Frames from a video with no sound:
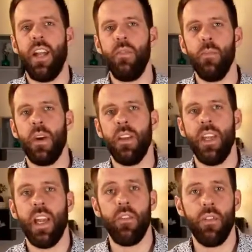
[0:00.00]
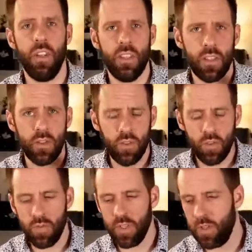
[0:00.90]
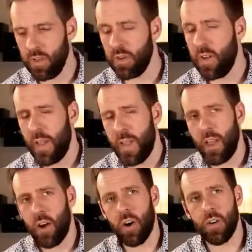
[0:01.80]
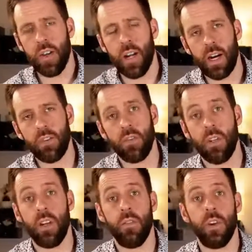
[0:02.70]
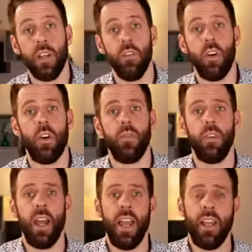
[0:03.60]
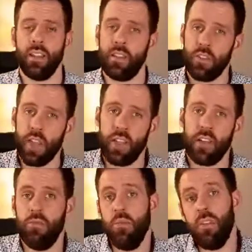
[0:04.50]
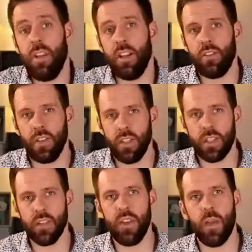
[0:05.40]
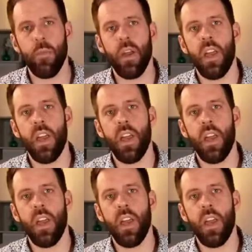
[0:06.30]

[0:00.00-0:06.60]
Every Monday I release a new video on how to clarify your offer and attract new clients on Instagram.